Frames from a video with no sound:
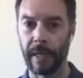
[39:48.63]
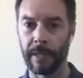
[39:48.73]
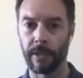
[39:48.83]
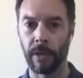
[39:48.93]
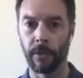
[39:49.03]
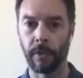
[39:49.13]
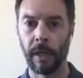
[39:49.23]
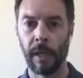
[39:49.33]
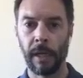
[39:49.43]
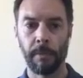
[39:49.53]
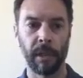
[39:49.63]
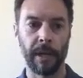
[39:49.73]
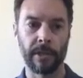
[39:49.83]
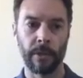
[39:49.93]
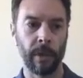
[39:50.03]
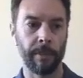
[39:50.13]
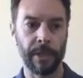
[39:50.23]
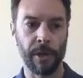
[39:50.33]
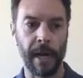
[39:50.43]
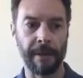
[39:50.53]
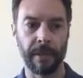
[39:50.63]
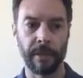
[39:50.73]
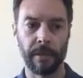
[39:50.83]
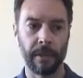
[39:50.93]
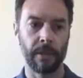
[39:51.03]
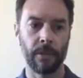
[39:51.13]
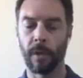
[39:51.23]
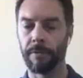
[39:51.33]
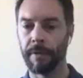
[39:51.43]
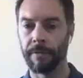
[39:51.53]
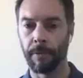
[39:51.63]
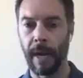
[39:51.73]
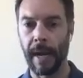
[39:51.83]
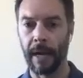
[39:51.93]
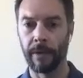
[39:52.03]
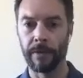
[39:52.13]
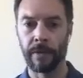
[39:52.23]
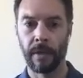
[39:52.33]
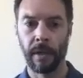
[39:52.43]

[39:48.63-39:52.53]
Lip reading: And so players that would have been drafted in the 25th round